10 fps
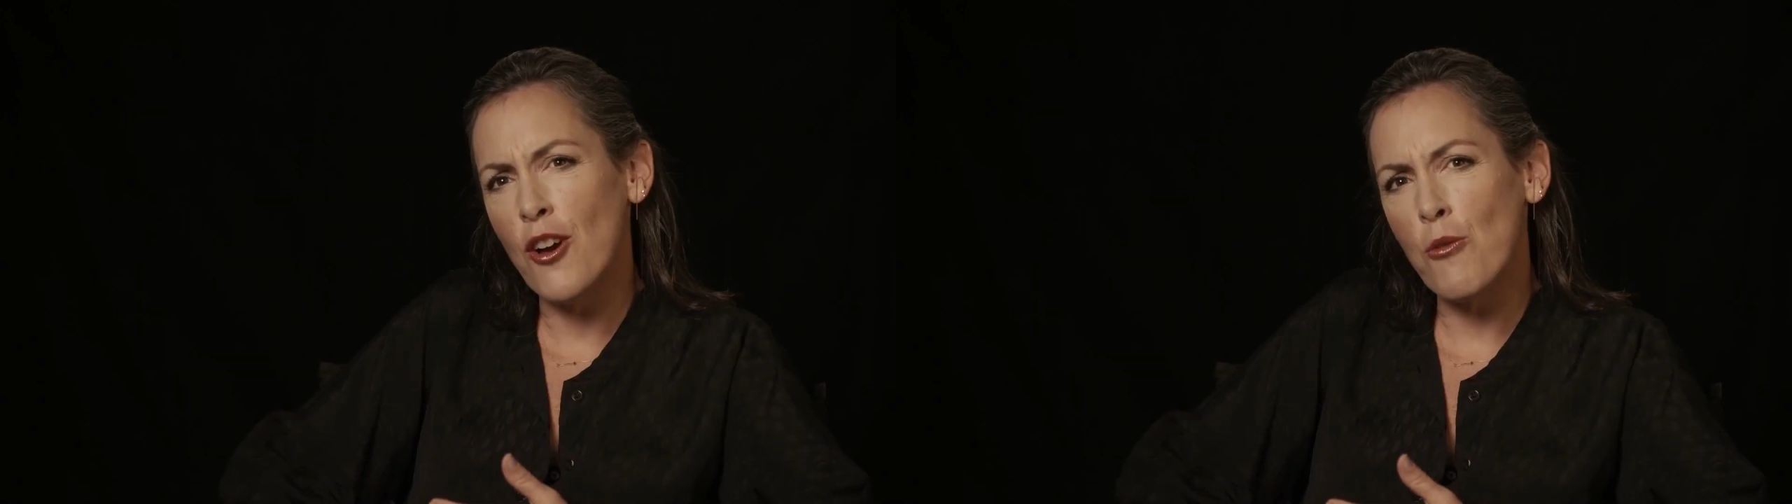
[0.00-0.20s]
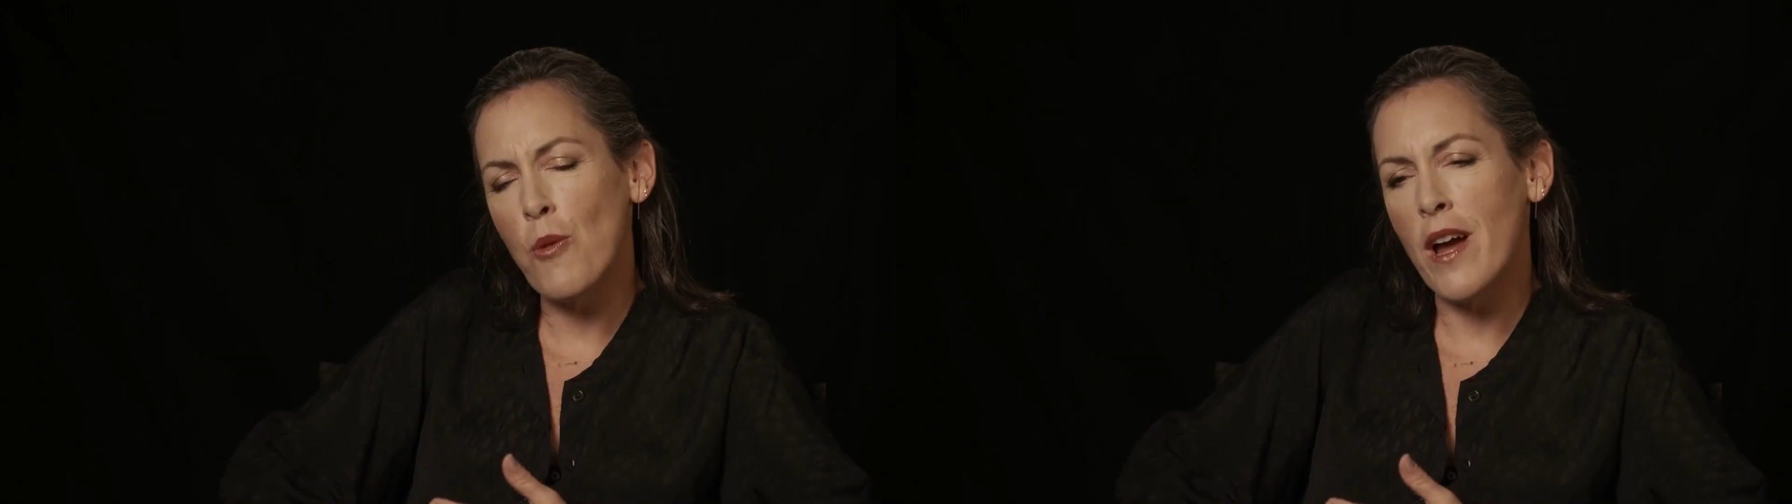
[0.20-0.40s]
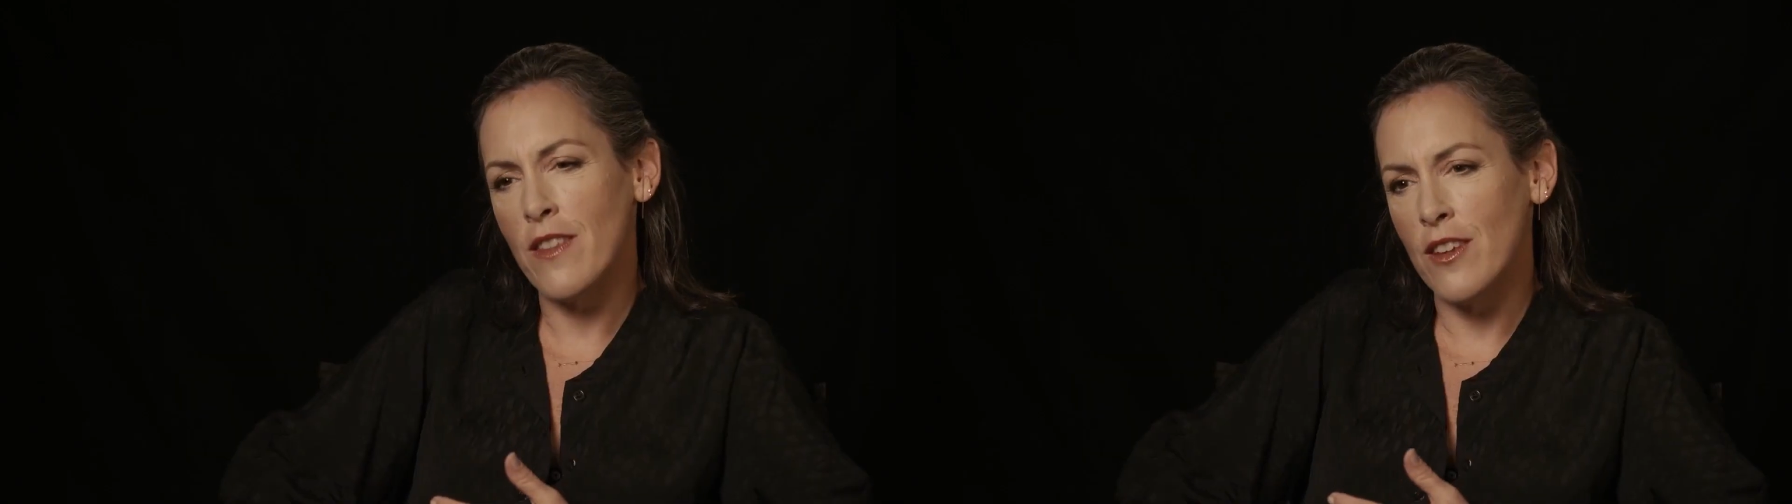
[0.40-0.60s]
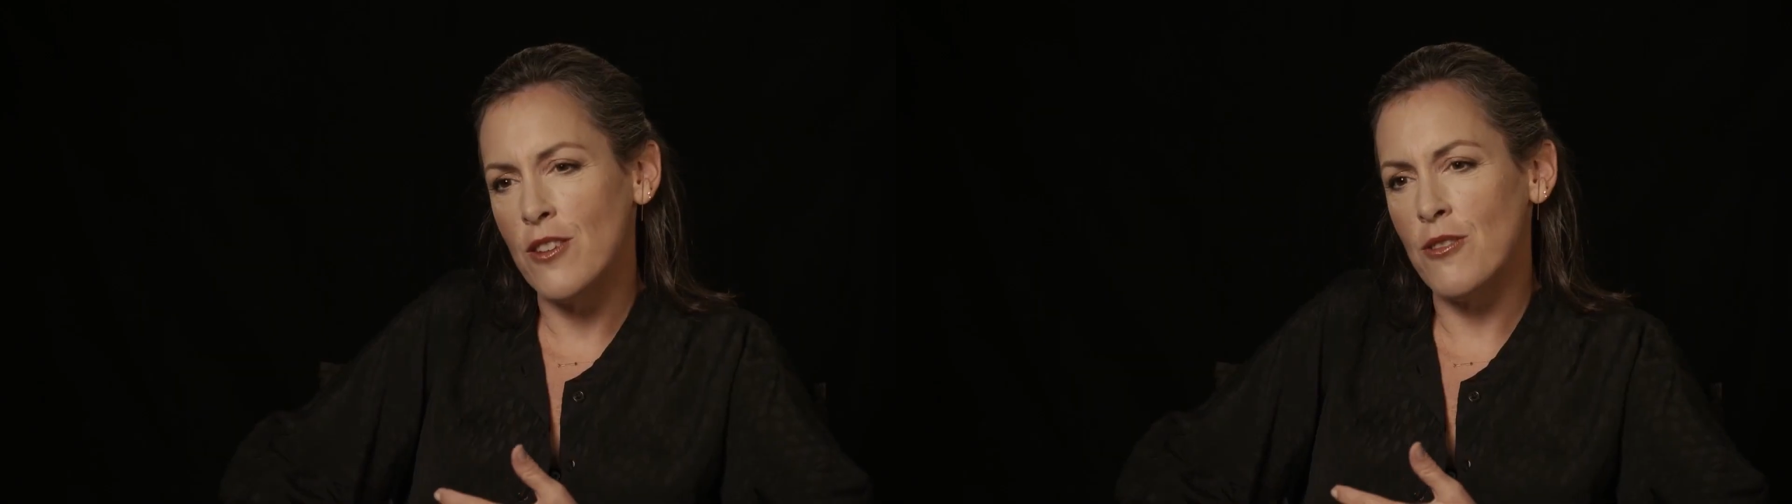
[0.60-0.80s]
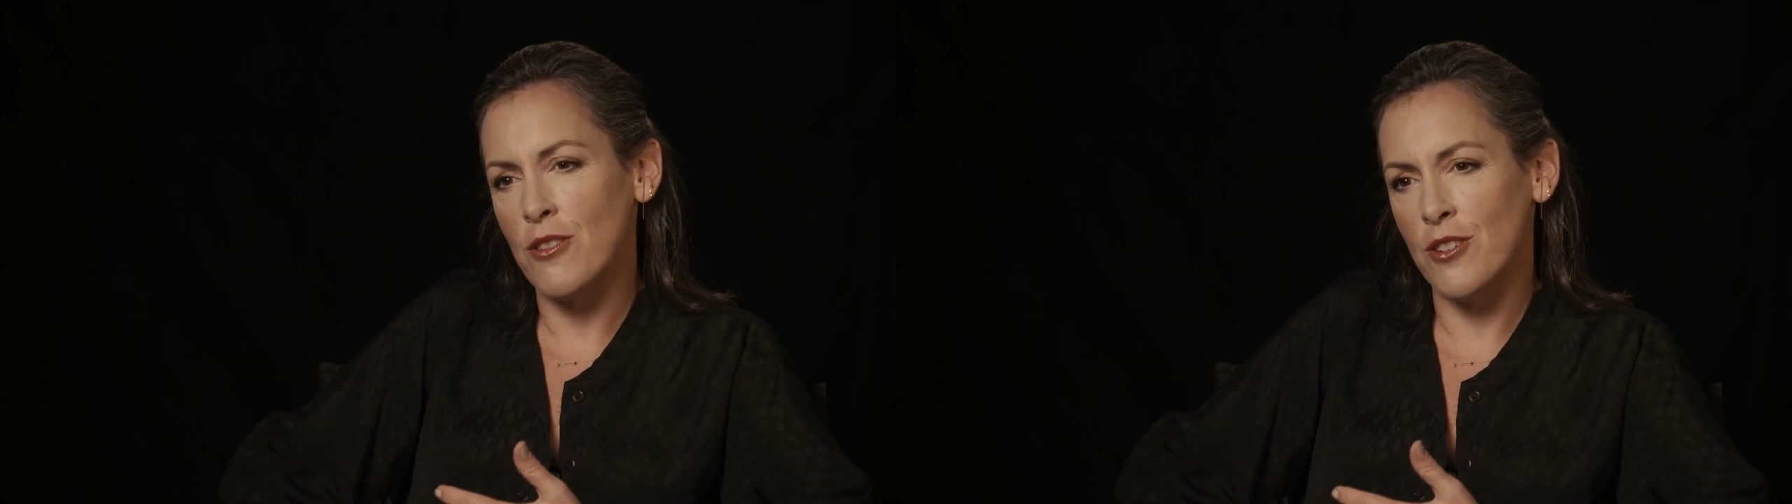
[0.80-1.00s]
so
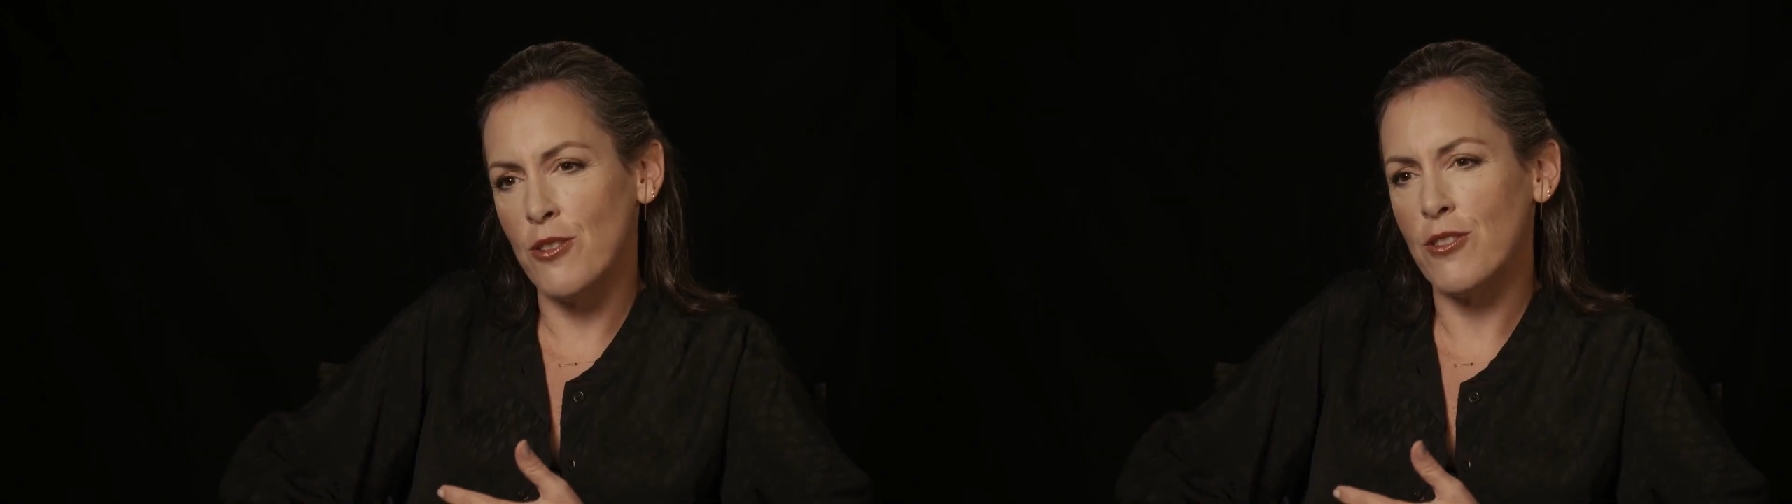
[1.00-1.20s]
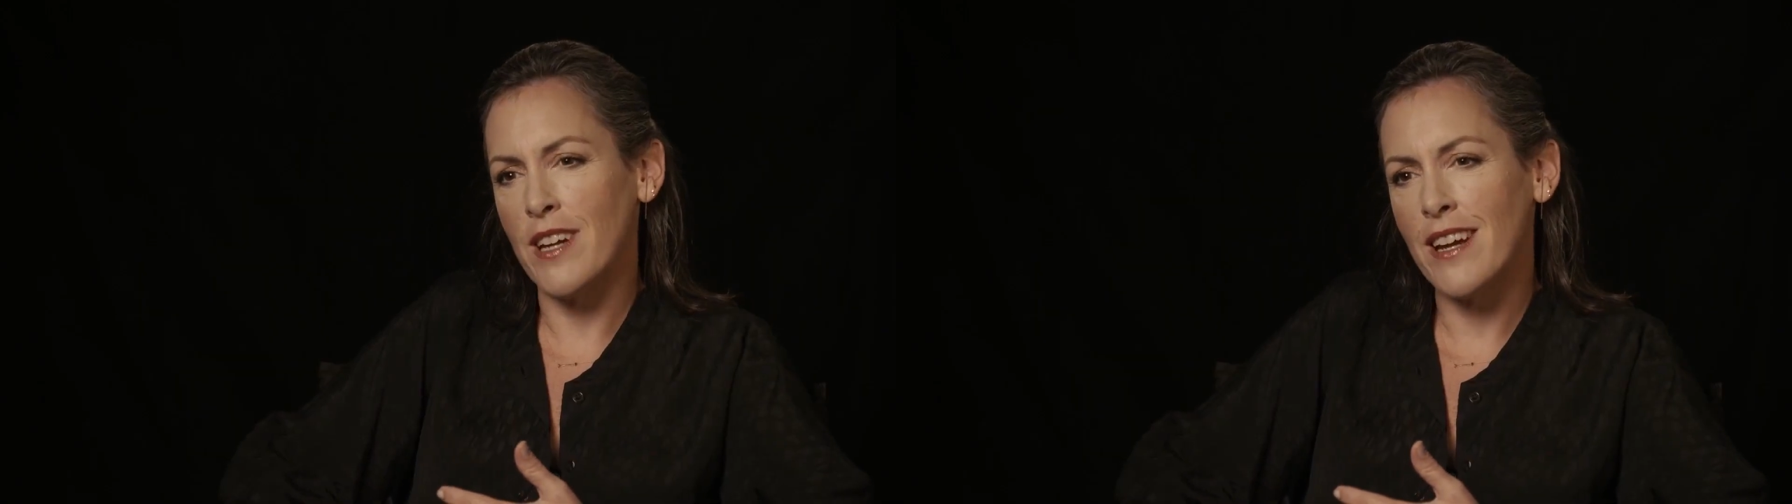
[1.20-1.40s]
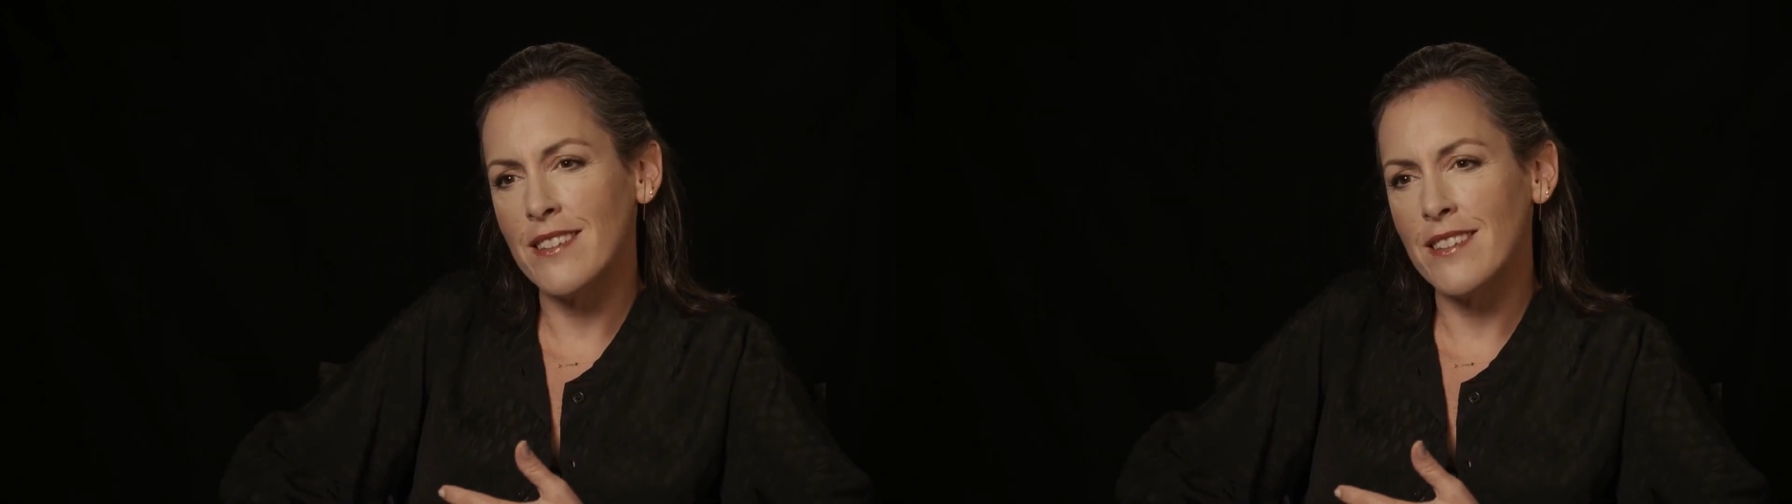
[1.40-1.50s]
obviously